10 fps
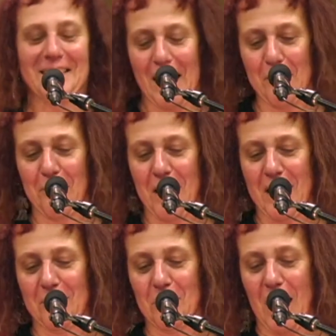Have
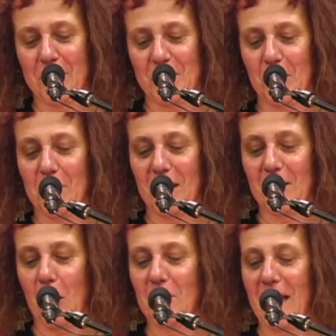fun, Bob Zuber,
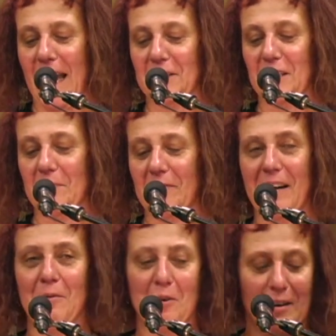Global Action to
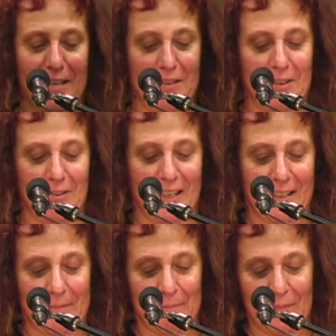Prevent War in New York.
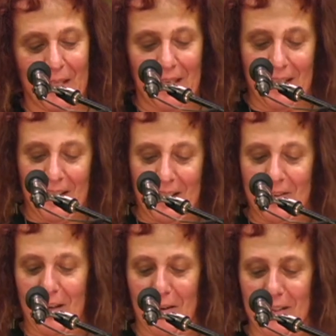
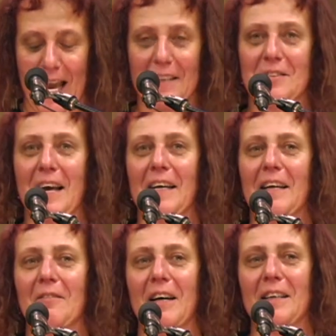So that
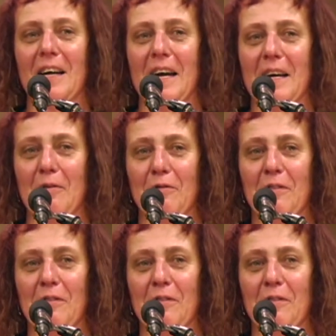second one kind of